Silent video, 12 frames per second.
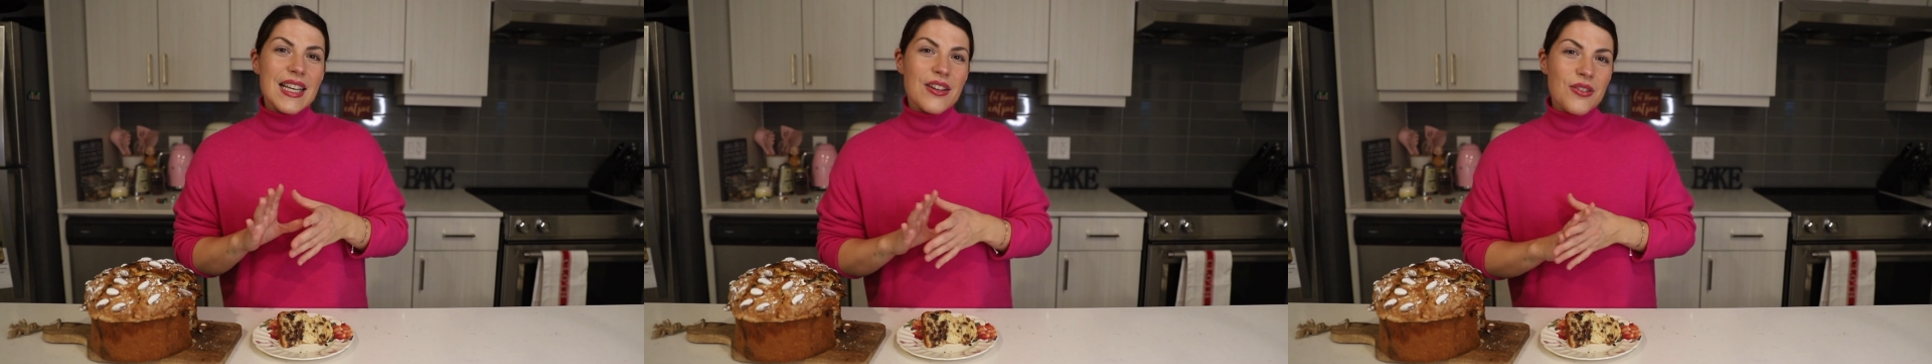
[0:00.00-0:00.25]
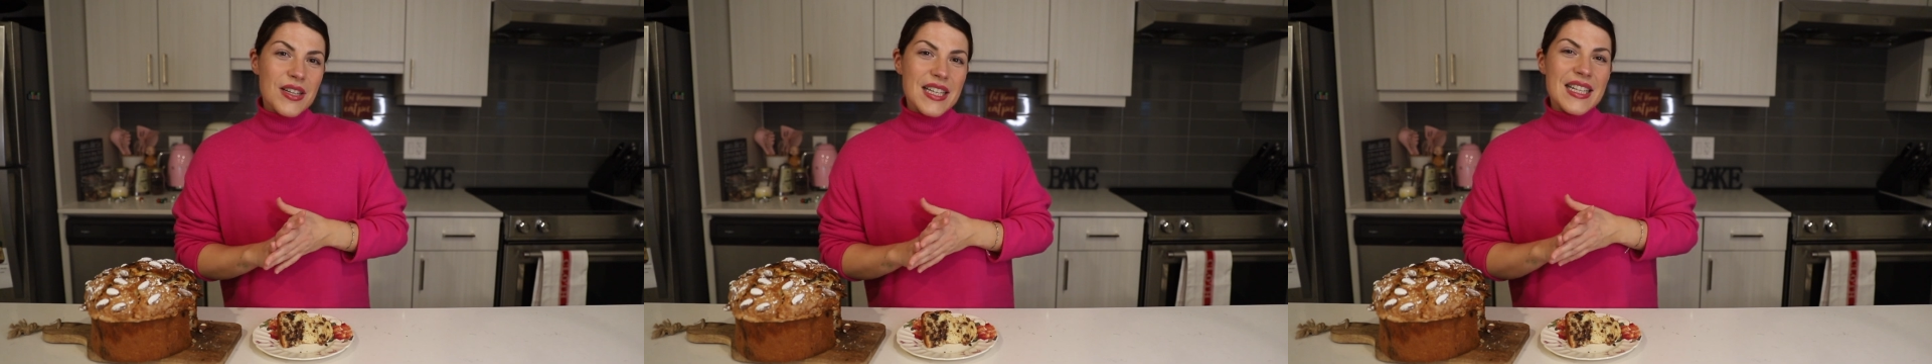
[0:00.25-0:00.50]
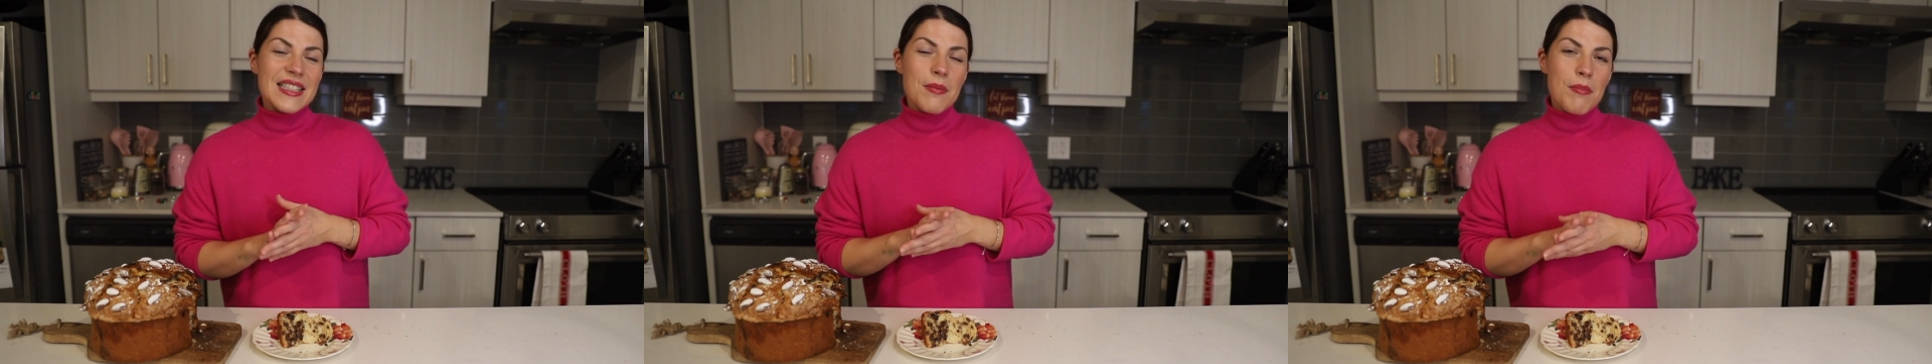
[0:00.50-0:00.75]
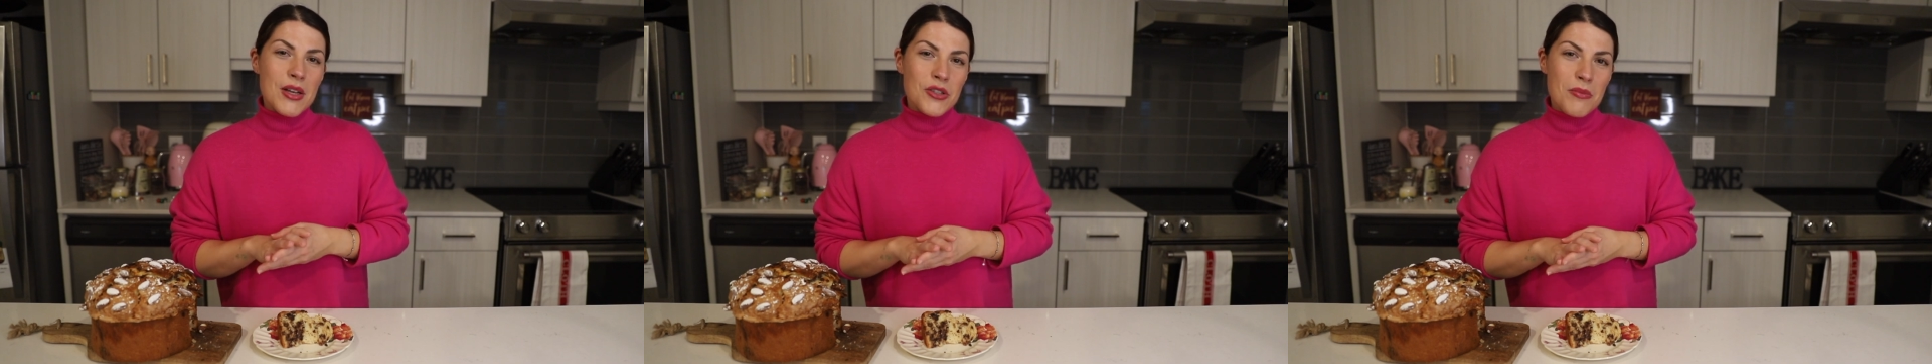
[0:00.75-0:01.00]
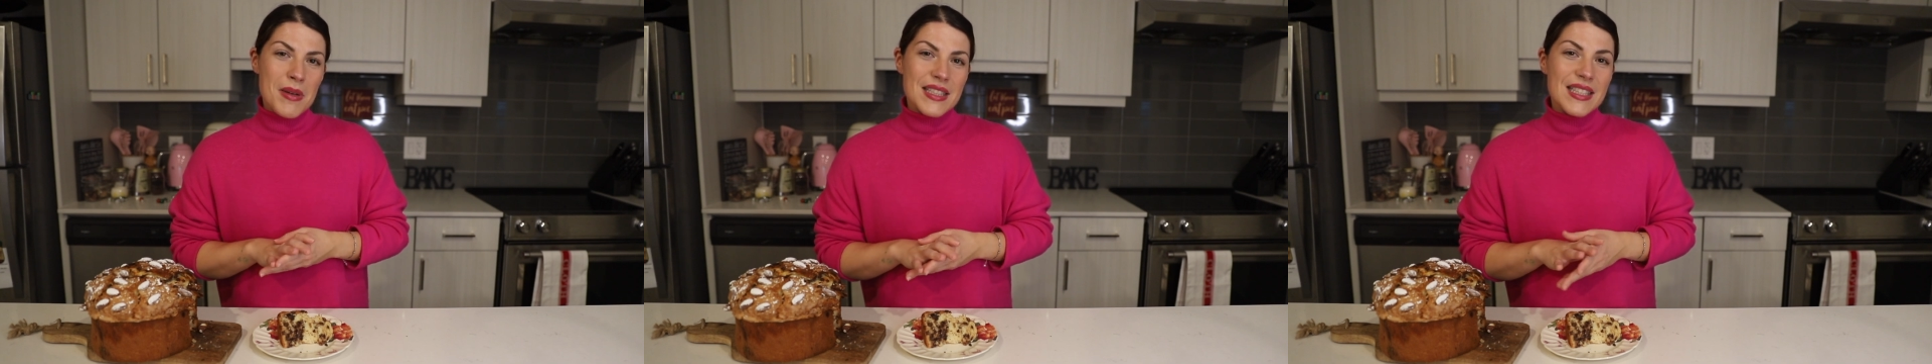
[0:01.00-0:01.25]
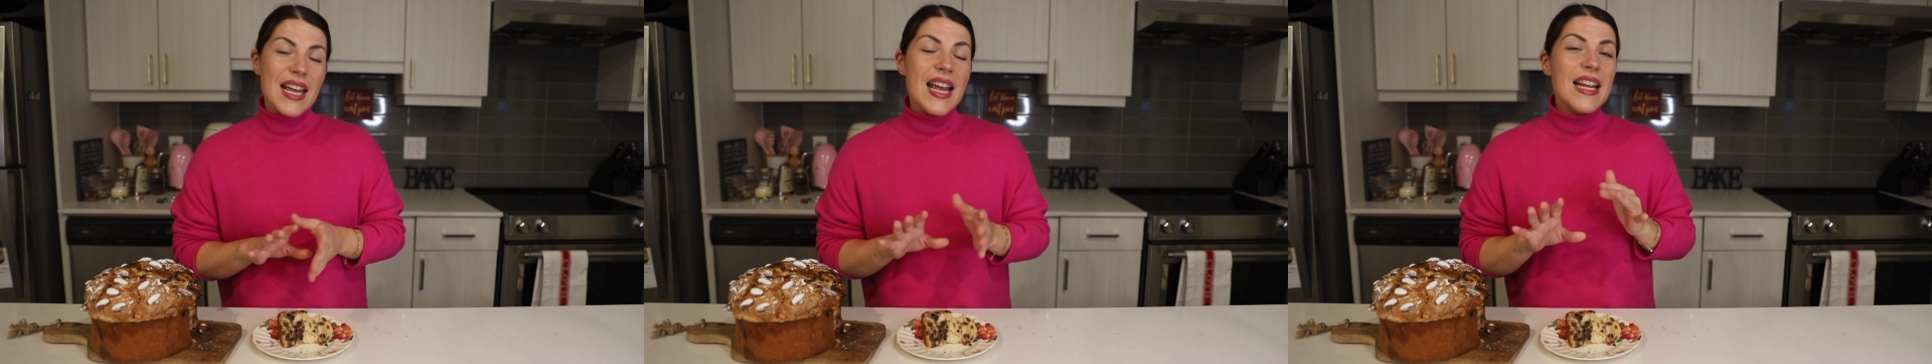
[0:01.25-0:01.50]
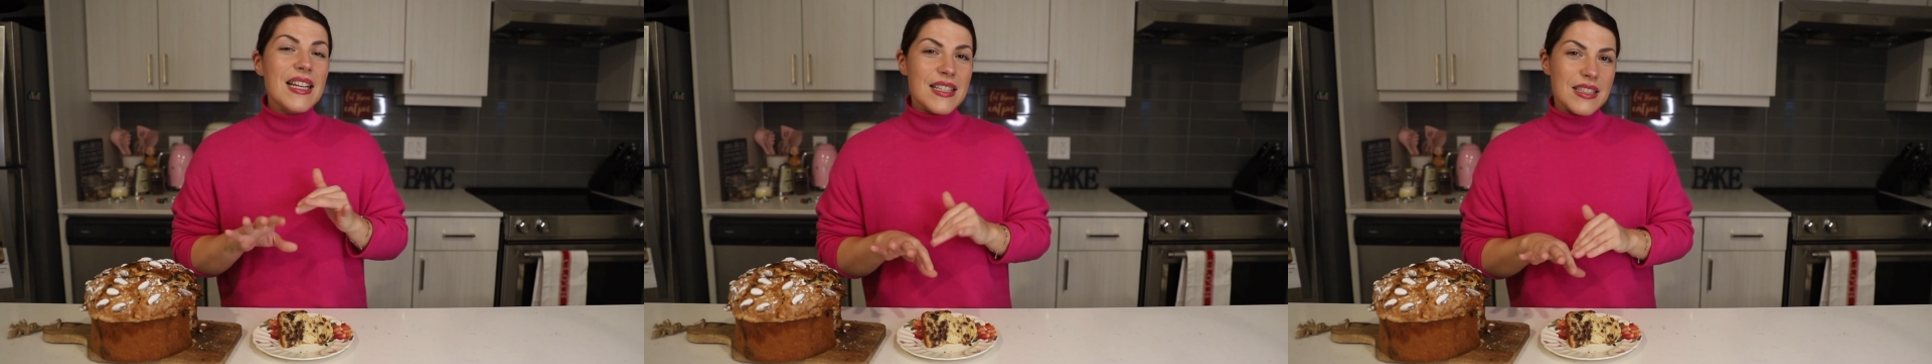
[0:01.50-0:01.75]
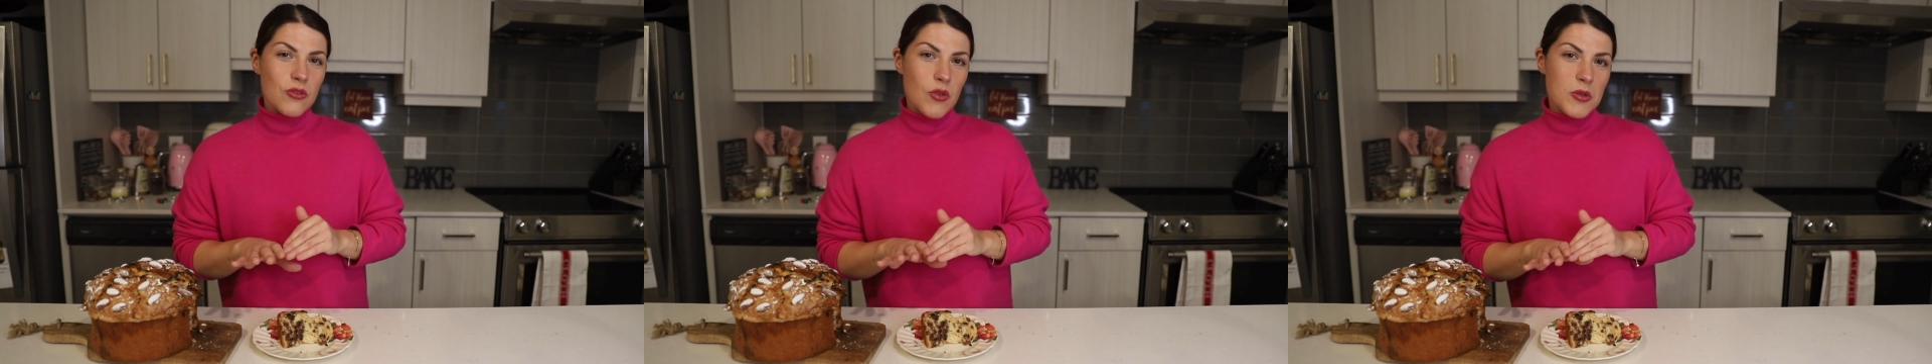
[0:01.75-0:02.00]
ingredients, and measurements in the
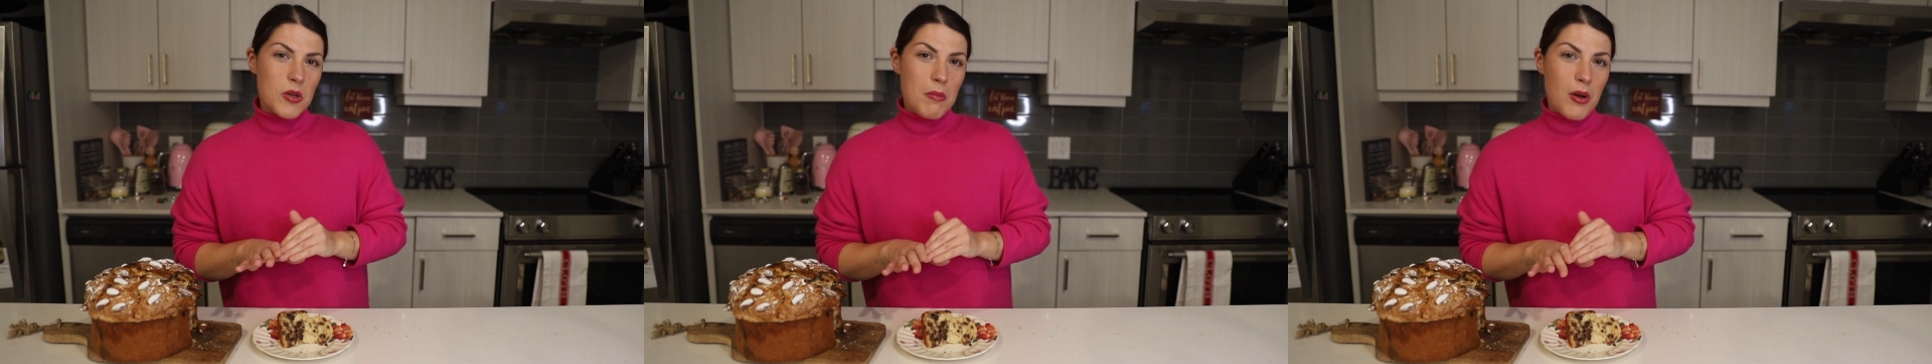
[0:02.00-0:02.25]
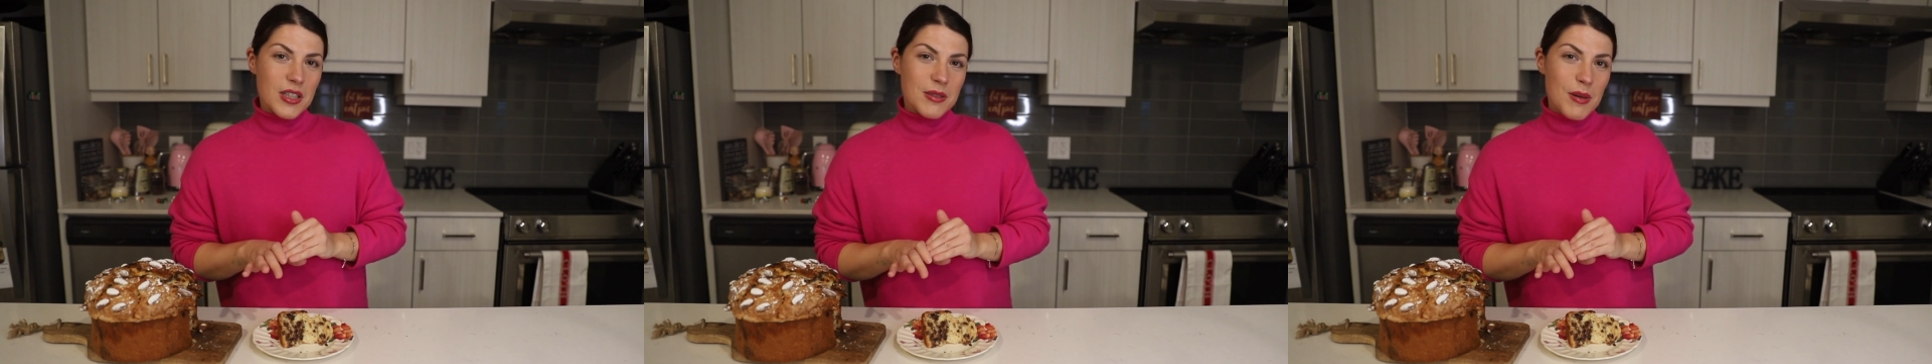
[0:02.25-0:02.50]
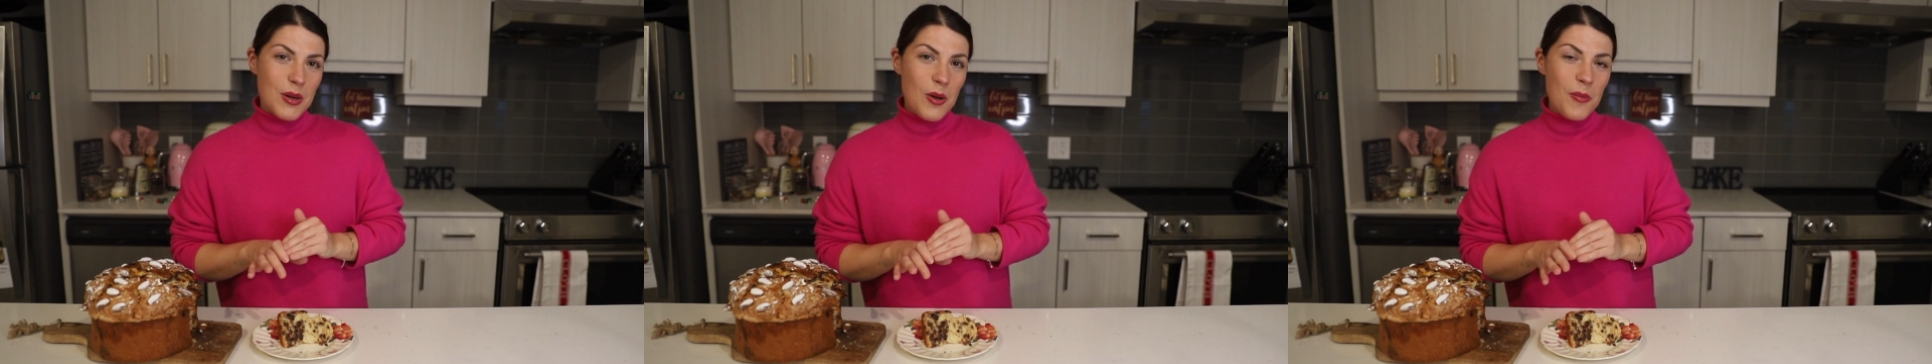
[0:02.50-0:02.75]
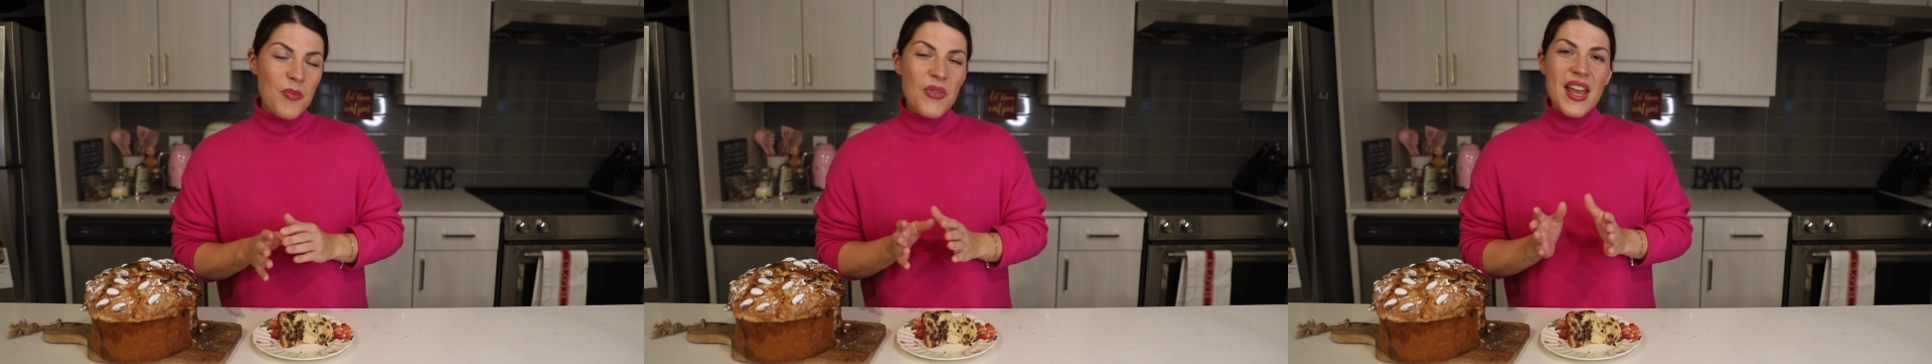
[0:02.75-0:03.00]
description box below.